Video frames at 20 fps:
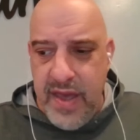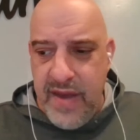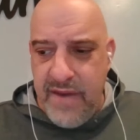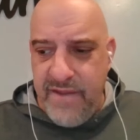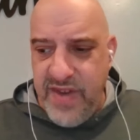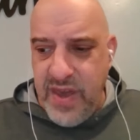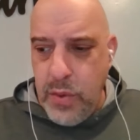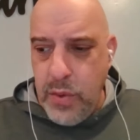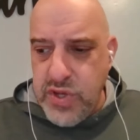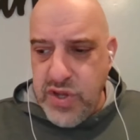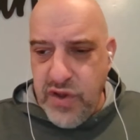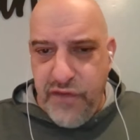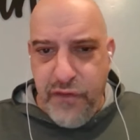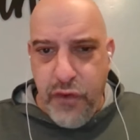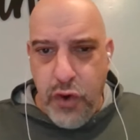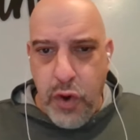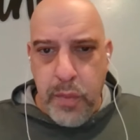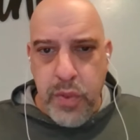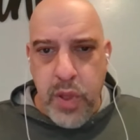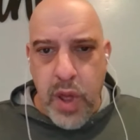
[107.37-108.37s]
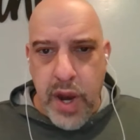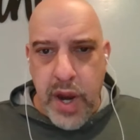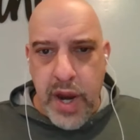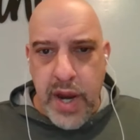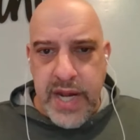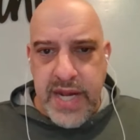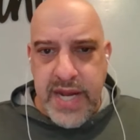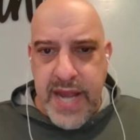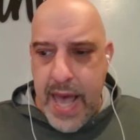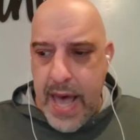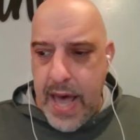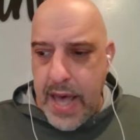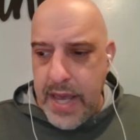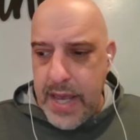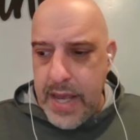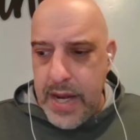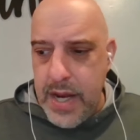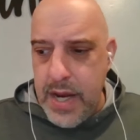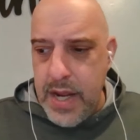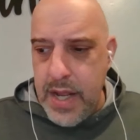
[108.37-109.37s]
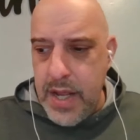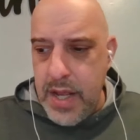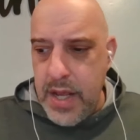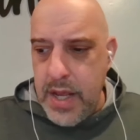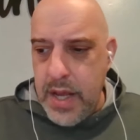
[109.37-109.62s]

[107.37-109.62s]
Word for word: If he was a full blooded Italian,